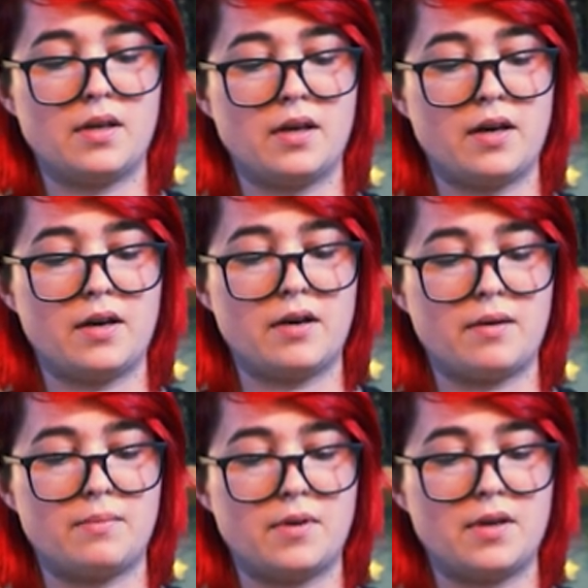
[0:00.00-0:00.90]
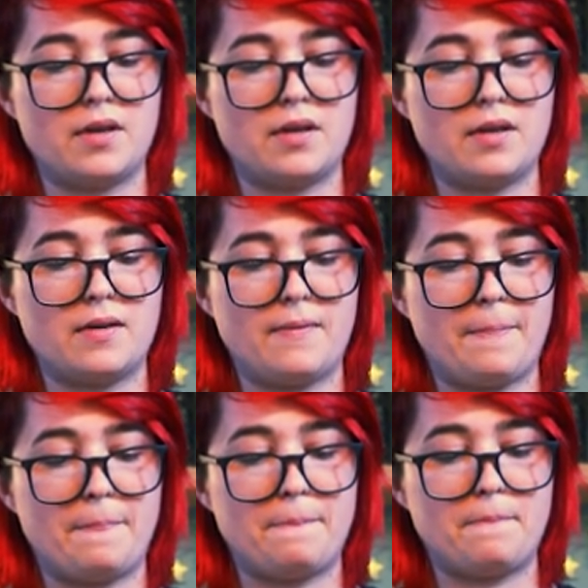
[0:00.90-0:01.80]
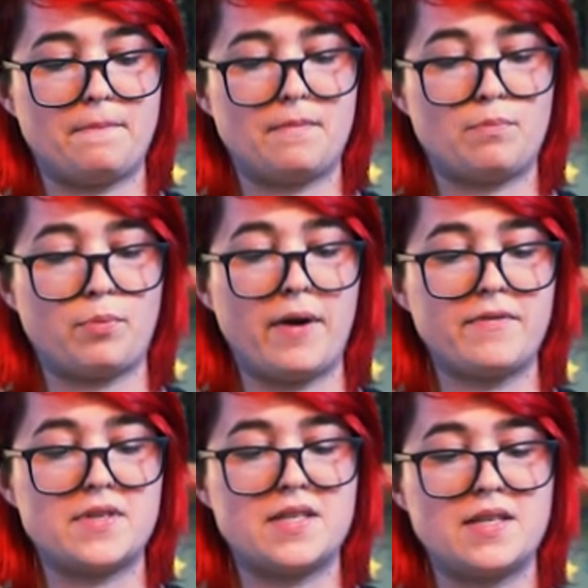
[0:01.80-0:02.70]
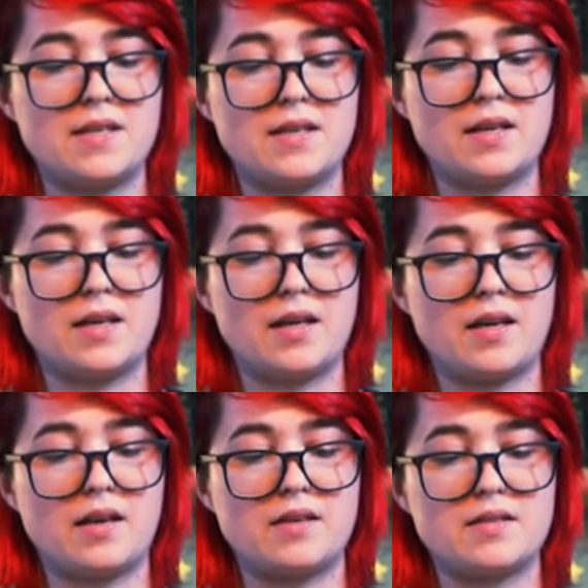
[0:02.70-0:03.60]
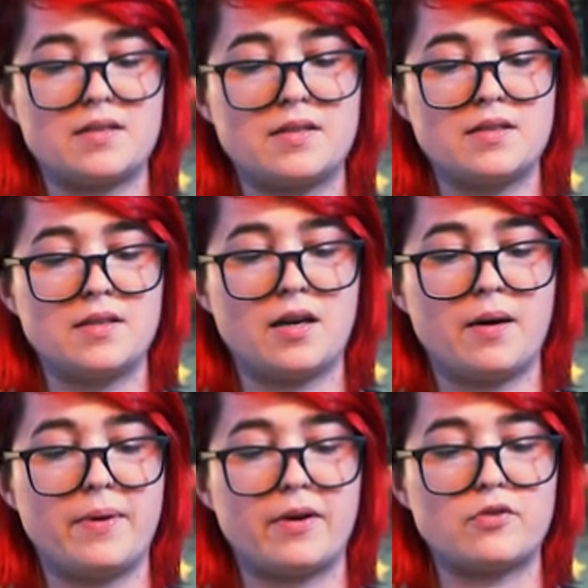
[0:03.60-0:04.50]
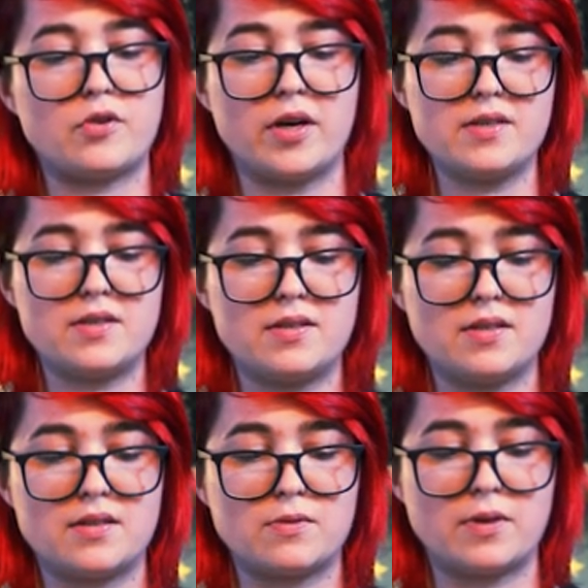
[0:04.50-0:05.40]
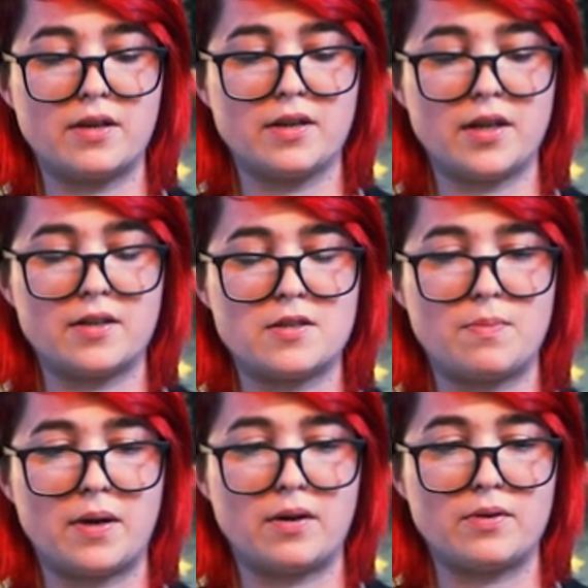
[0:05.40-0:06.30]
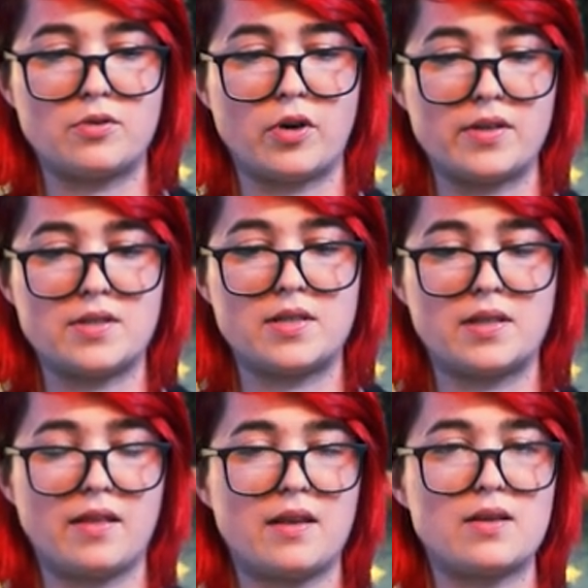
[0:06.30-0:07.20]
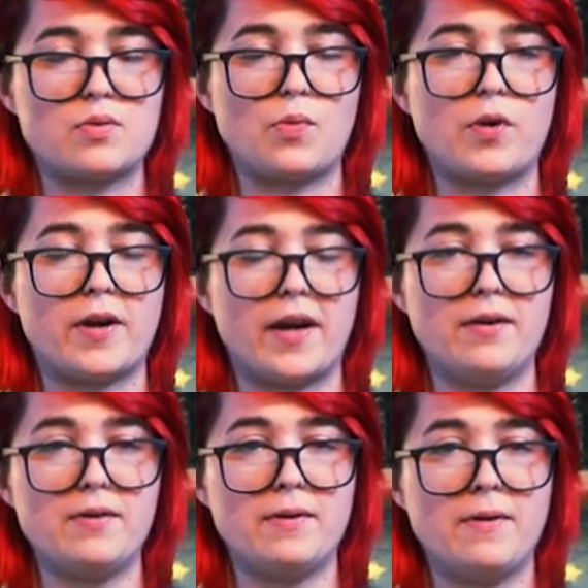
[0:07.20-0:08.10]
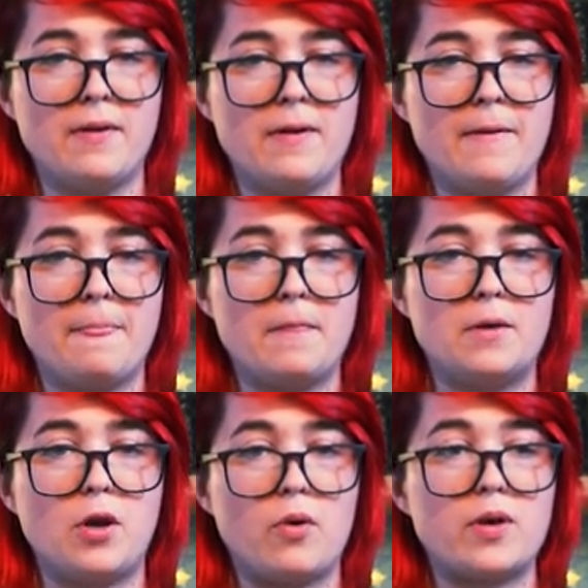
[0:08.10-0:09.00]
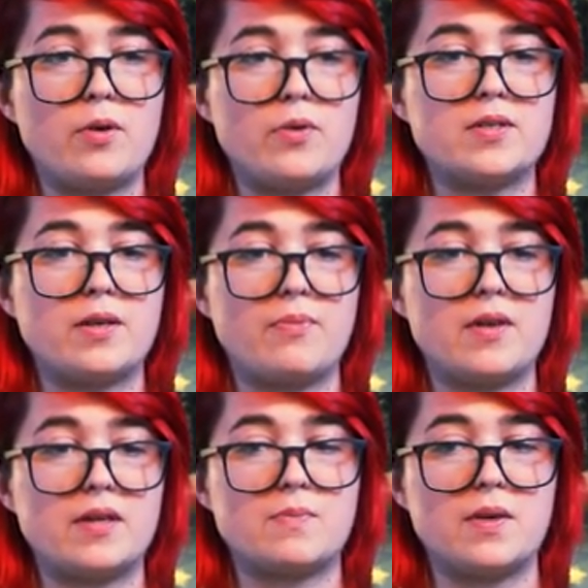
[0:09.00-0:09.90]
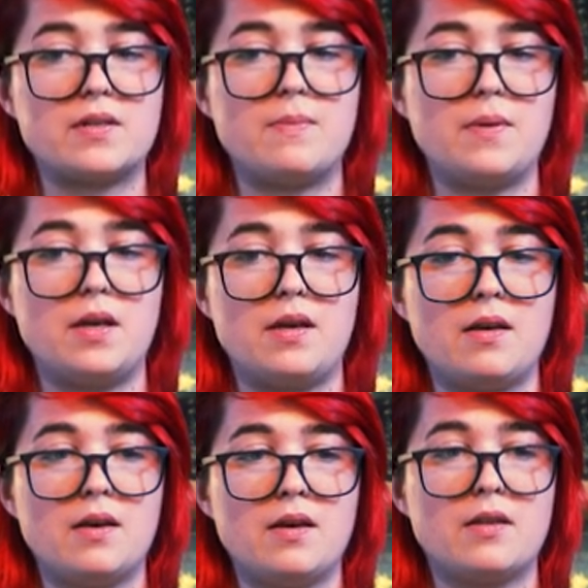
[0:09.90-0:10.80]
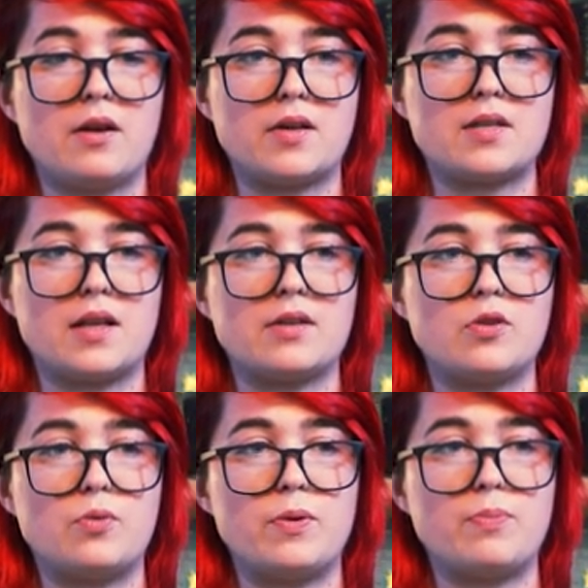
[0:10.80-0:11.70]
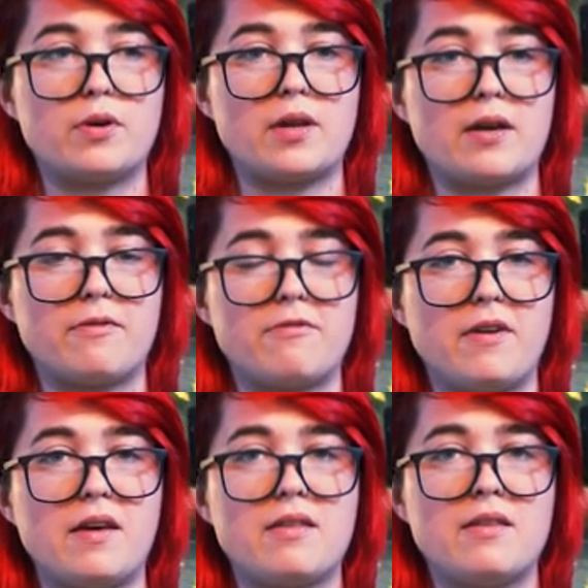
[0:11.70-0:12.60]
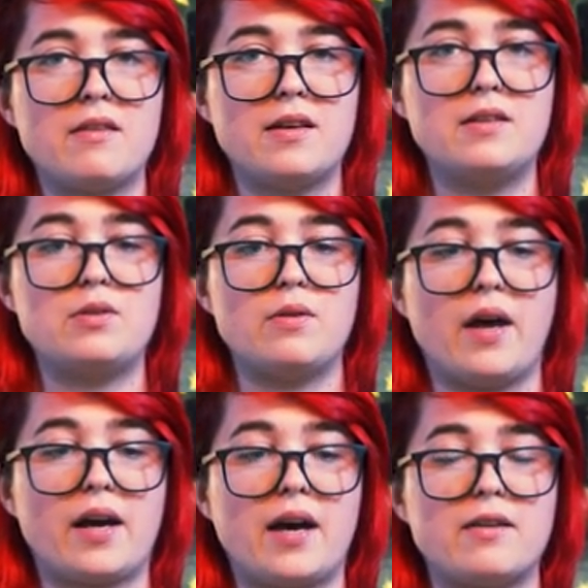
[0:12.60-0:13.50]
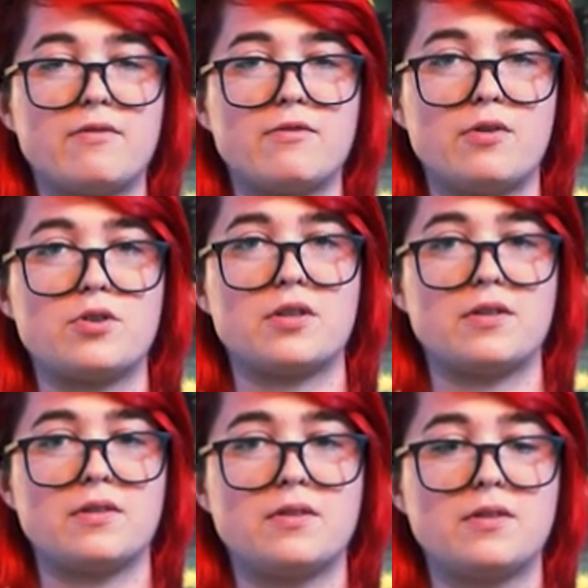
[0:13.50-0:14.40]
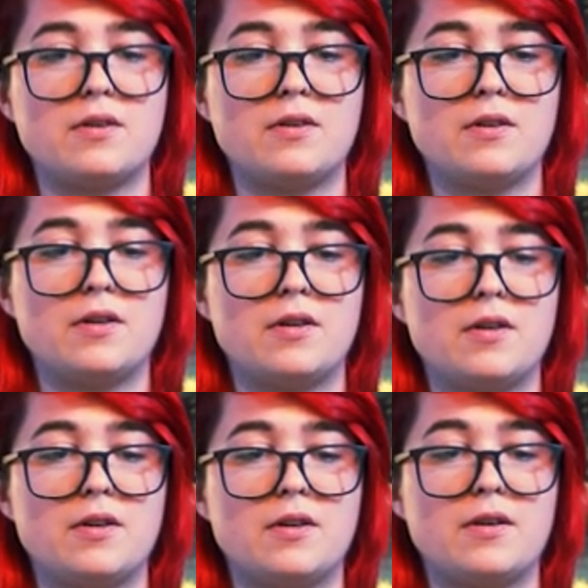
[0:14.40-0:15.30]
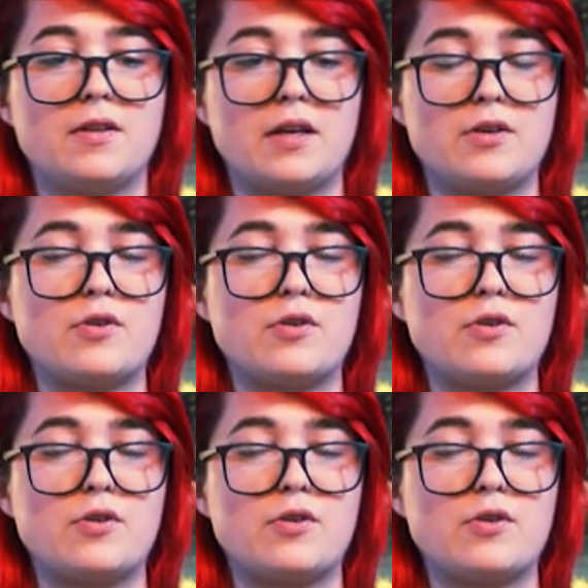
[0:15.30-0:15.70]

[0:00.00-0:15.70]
Um, prophecy is about trust as well. Like it's about trusting that things will work out, knowing when something is meant to be. There is a you we put a lot of faith into that kind of notion. That